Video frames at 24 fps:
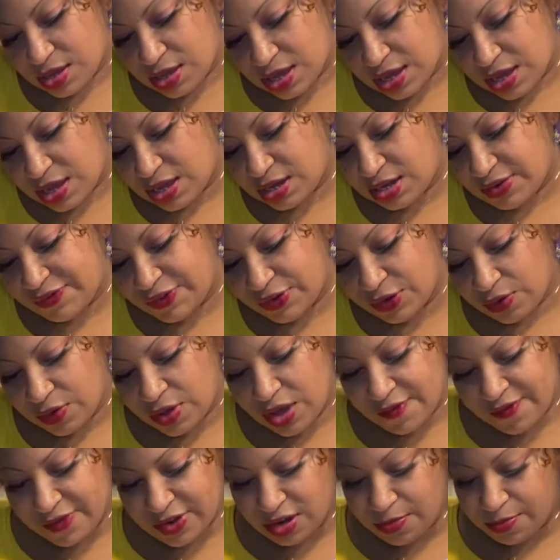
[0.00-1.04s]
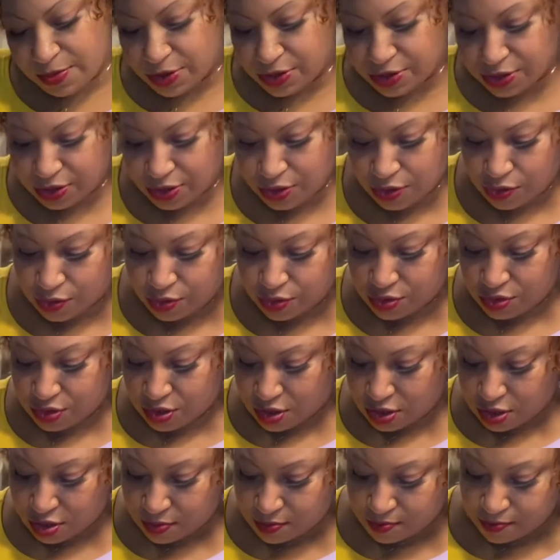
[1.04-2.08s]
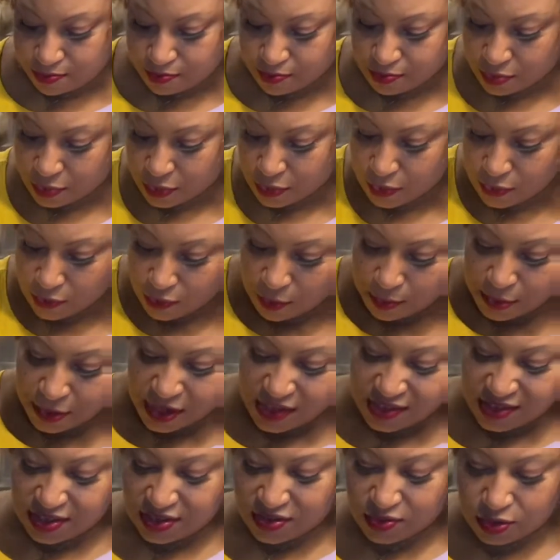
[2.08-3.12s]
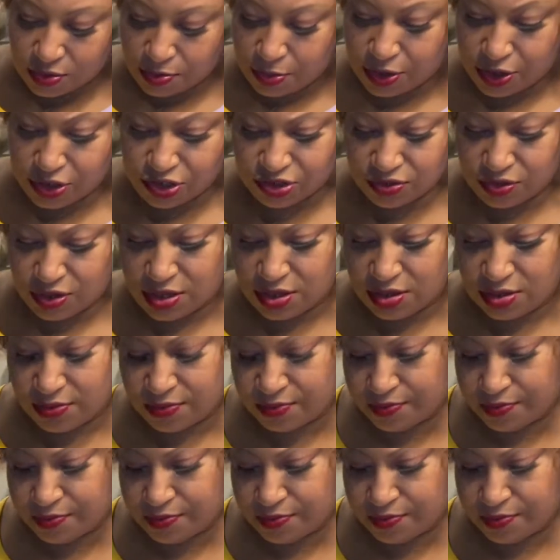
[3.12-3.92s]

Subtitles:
And if you don't have any butter, you could replace this with margarine,